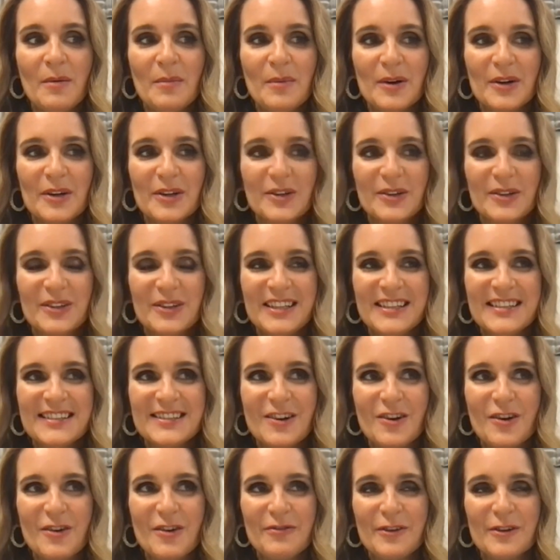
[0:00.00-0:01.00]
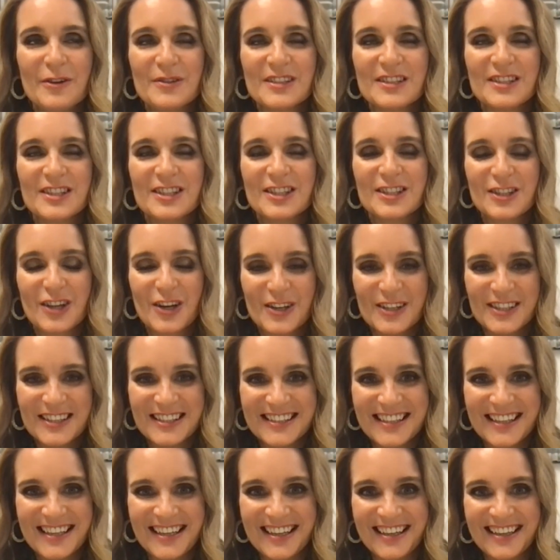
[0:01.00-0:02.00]
my goodness. I felt so
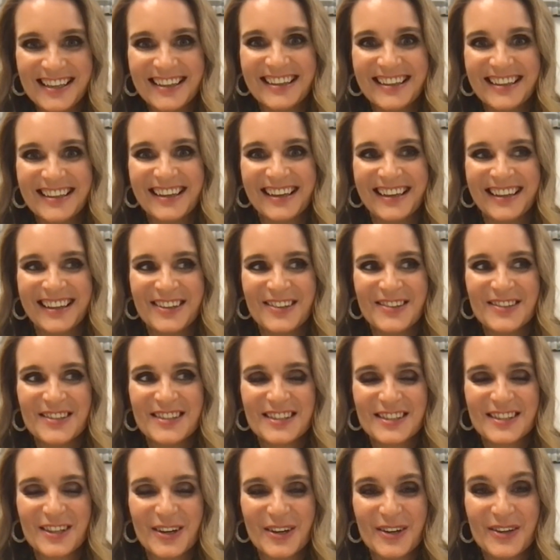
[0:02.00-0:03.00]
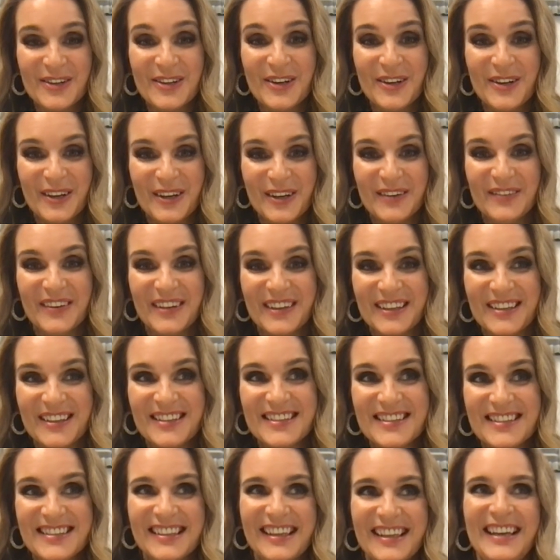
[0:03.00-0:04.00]
sick and I was so
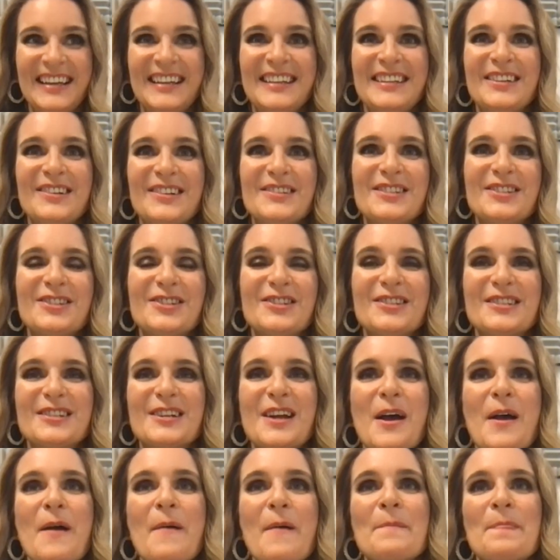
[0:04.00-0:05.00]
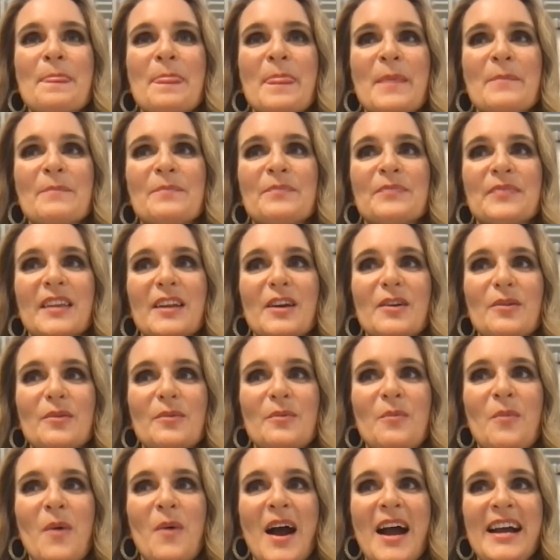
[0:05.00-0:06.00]
nervous. And I was just
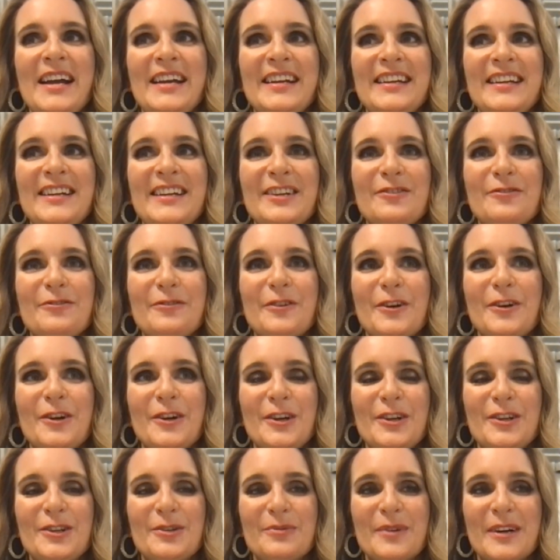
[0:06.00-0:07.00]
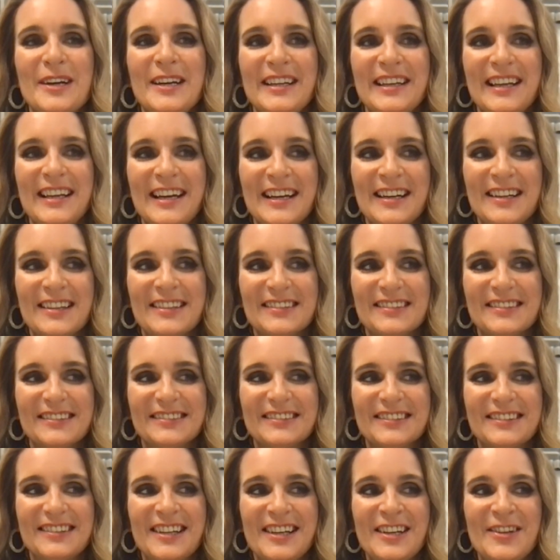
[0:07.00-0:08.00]
waiting for her to read out
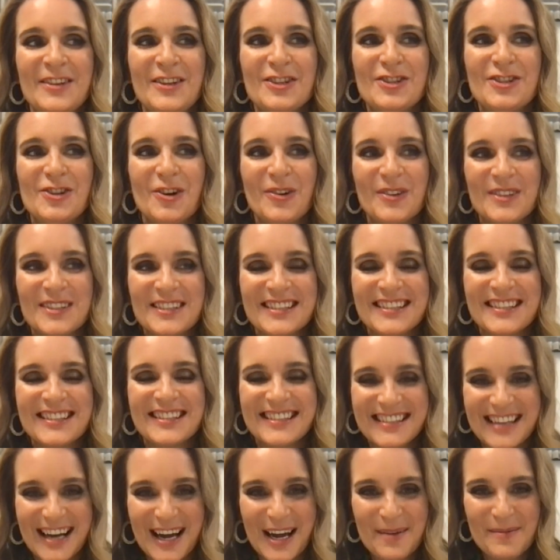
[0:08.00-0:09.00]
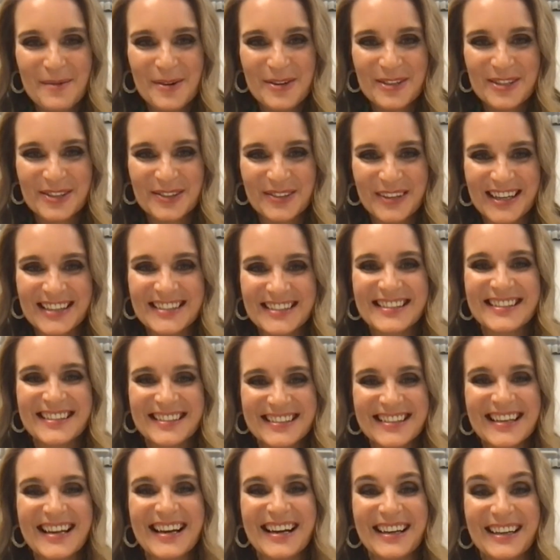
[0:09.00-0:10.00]
either Johnson's name or
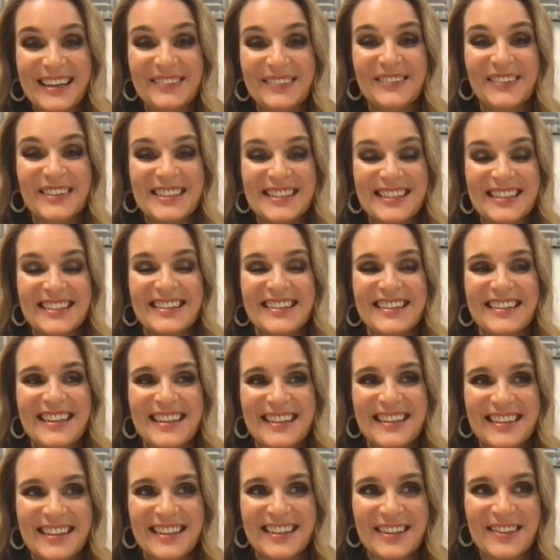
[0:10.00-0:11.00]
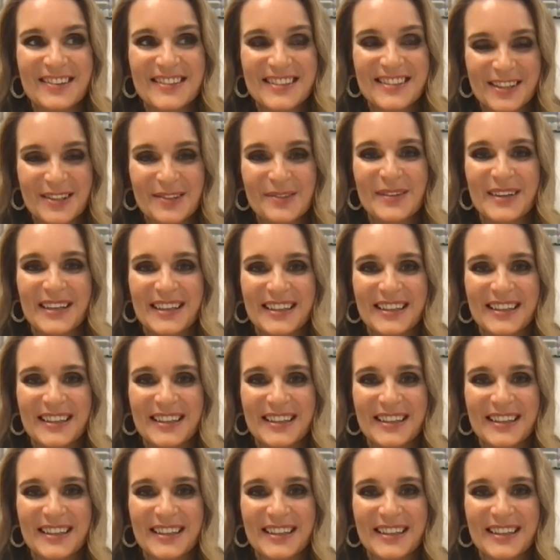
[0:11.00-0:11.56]
Teresa's name. I didn't think that I was going to win